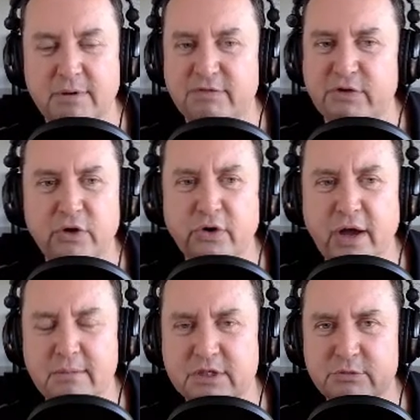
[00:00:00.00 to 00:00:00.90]
but if you don't know
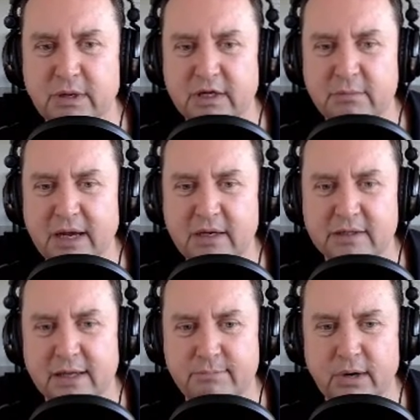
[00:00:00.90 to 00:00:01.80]
how much money you made
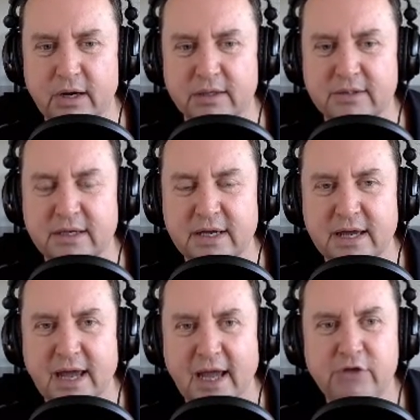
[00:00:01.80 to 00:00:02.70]
on that product
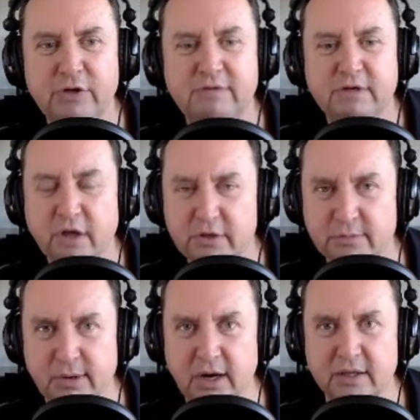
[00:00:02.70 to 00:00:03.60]
and you have another
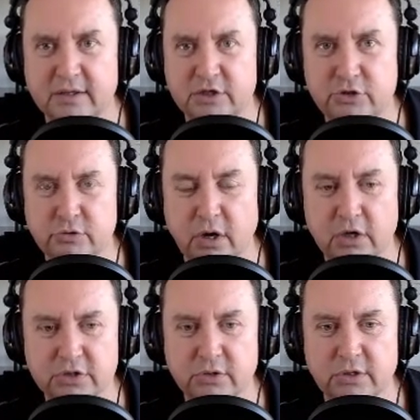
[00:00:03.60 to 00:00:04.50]
product that you
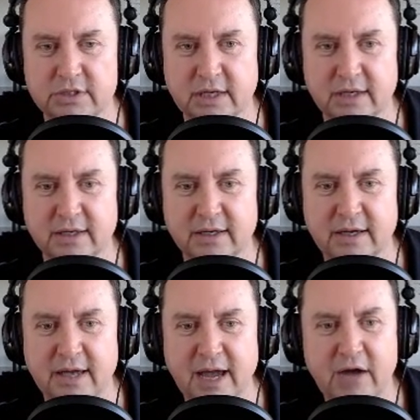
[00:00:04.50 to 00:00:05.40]
also are selling,
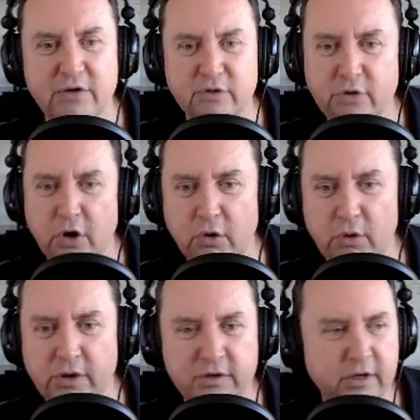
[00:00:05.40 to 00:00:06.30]
how do you know
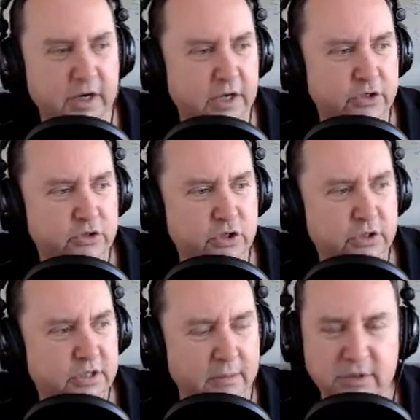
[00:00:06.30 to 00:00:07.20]
whether you
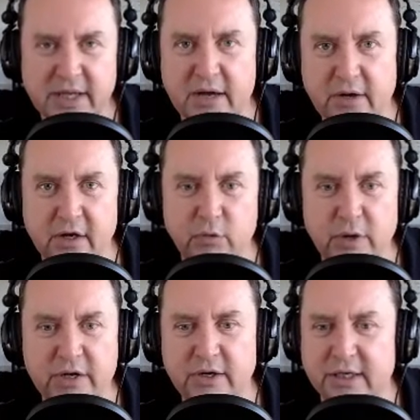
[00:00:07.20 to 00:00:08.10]
should double down on a
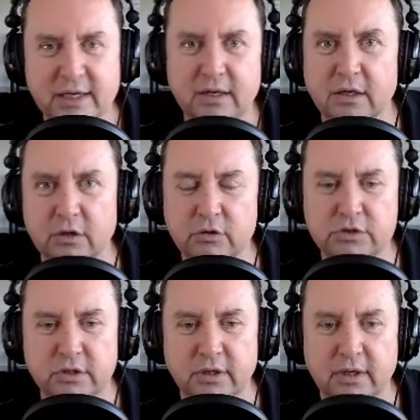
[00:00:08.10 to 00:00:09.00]
winner and kill a
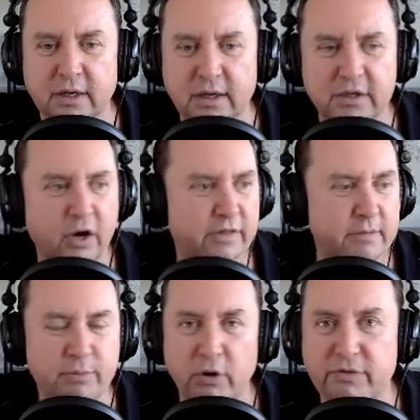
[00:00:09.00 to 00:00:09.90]
loser? Are
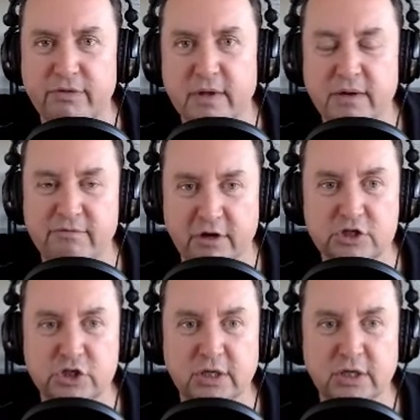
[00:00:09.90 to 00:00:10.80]
they both
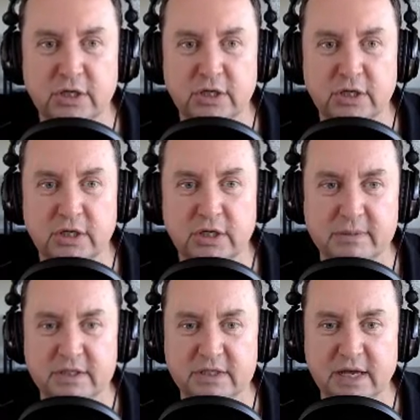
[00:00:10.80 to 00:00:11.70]
functionally
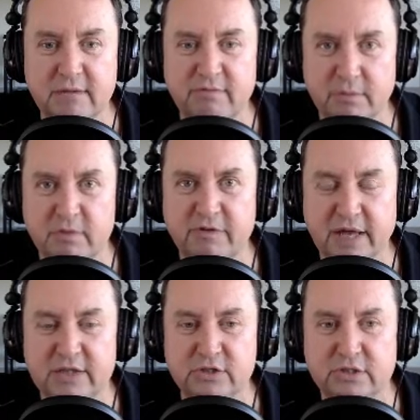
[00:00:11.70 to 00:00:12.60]
performing the same from a
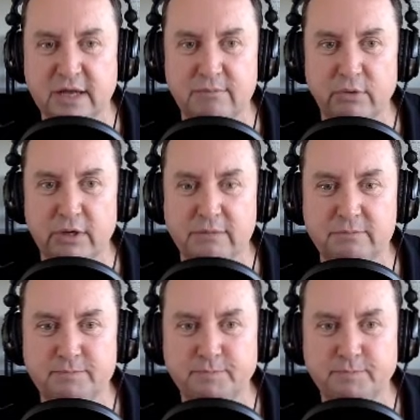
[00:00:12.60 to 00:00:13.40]
financial standpoint?